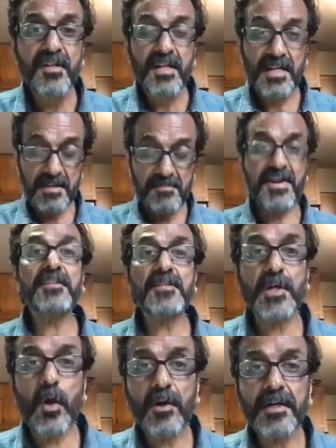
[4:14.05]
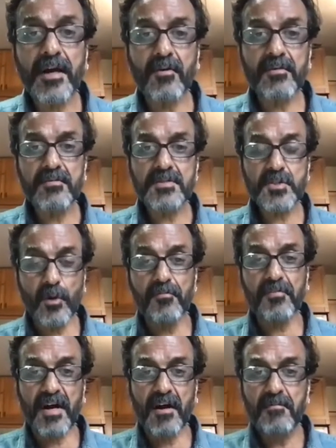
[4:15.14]
In fact, this lockdown so
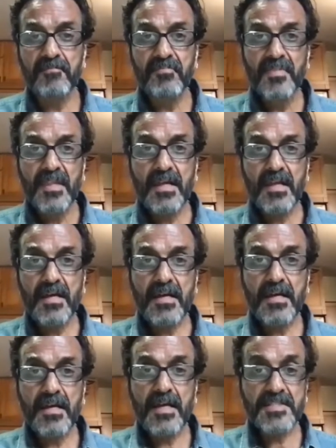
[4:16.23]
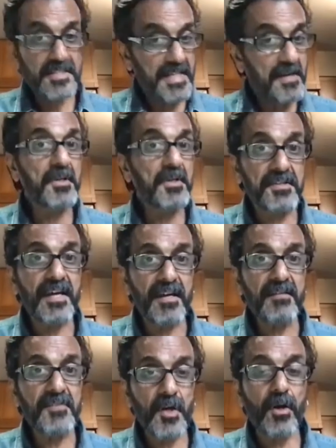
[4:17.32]
far, it's a terrible
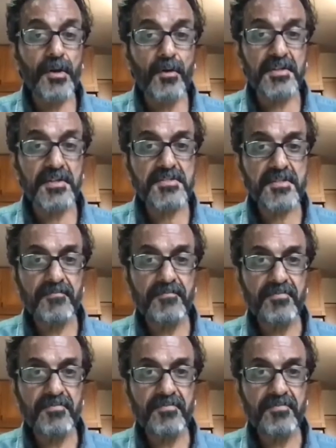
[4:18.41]
thing. We all know this.